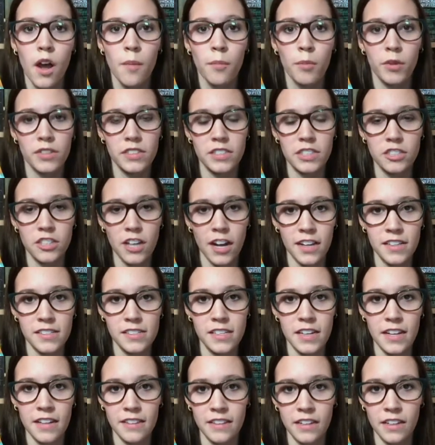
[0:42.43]
Percy
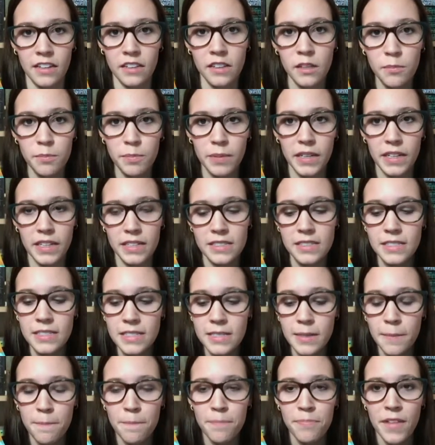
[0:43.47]
Jackson and the
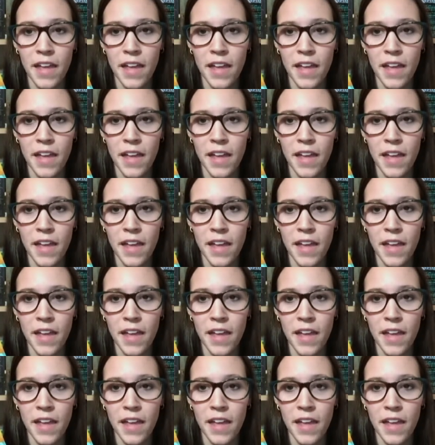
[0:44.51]
Olympians.